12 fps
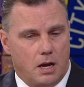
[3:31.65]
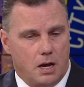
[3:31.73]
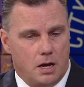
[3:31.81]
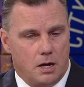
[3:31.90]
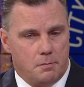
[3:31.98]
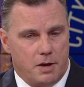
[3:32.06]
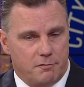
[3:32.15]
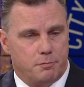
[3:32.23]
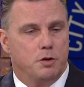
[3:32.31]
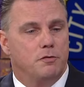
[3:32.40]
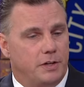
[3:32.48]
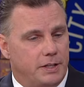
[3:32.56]
have
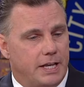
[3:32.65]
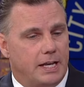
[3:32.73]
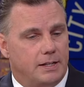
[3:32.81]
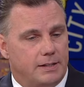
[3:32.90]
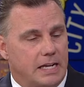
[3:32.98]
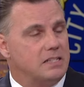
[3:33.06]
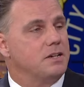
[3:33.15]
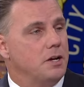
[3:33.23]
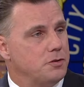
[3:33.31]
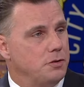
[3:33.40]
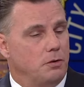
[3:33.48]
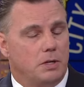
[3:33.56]
proven that that's
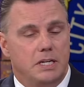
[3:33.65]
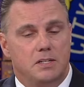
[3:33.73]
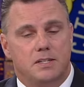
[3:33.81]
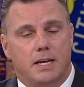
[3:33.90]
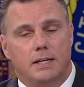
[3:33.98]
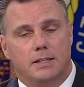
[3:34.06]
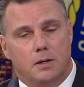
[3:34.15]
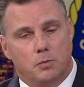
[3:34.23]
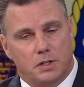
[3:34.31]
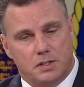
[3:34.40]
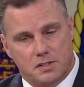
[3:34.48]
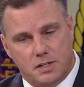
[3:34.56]
not true. He's saying that
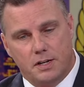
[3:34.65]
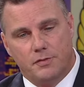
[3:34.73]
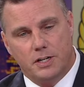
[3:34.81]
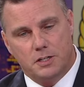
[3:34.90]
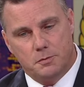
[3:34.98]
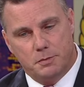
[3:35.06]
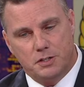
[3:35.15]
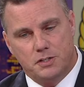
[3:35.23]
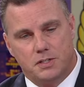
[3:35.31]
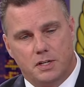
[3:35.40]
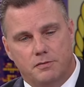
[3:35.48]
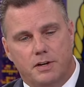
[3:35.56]
what the city of Huntington Beach
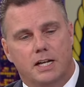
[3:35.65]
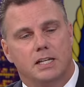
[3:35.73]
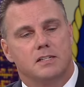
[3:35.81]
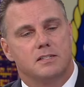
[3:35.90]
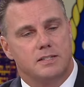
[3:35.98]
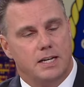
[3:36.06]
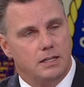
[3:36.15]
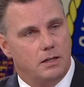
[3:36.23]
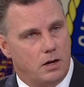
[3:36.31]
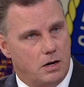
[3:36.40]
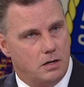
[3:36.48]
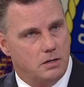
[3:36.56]
has done violates state
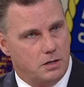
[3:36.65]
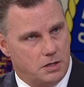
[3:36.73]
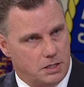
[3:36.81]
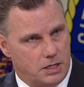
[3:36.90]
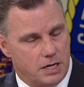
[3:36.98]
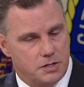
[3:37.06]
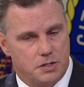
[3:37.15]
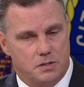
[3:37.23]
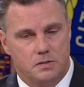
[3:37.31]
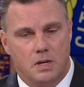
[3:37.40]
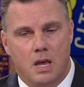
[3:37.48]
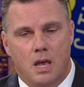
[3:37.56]
law on
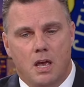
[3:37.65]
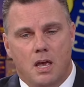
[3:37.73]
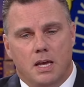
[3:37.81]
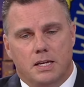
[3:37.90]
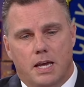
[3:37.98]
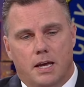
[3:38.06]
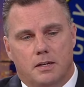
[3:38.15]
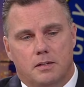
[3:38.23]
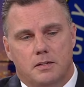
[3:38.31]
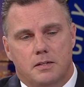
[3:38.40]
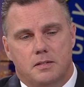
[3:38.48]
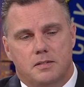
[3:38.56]
elections. Yet,
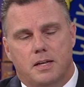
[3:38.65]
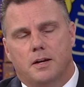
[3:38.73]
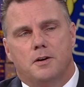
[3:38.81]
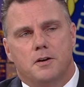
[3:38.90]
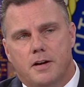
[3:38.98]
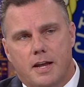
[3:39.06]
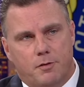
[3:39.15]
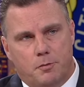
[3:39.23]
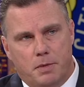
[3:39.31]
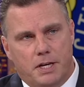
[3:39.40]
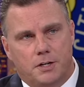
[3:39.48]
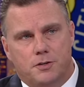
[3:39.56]
Senator
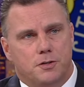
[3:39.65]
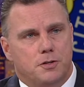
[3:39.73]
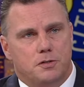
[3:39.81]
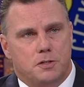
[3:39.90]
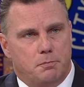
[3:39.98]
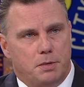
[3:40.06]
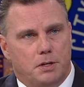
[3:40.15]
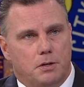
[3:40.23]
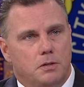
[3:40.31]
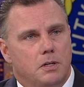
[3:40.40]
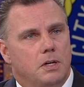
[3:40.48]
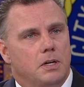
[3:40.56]
David Mann introduced a bill